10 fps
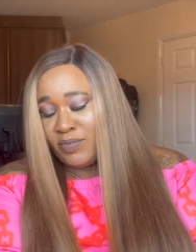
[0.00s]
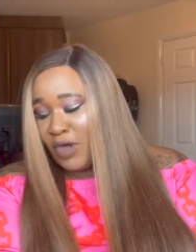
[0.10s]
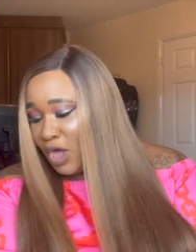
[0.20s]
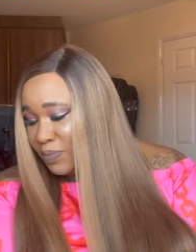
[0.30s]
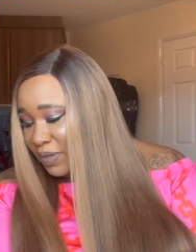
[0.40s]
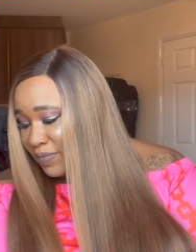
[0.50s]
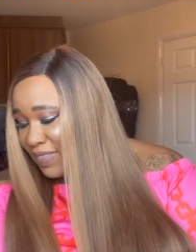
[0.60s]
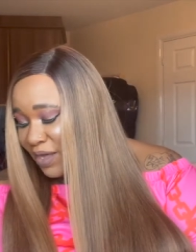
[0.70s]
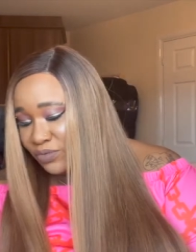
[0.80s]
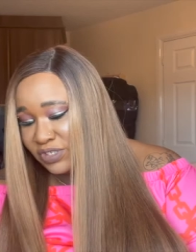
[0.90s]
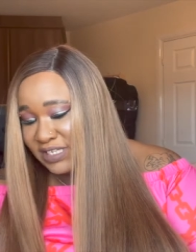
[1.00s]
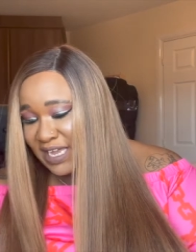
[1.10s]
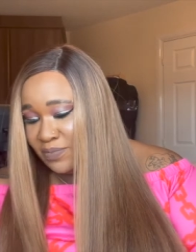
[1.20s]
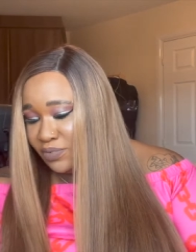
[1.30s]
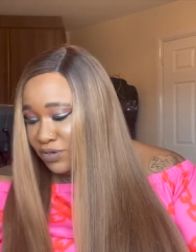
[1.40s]
hoping that will
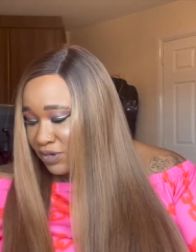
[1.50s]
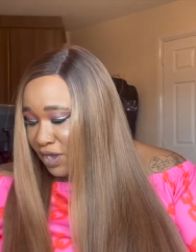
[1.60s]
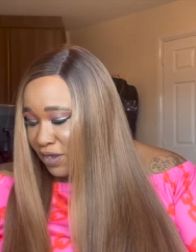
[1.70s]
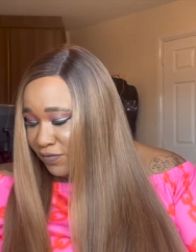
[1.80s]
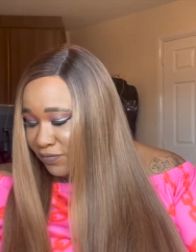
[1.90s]
taper off.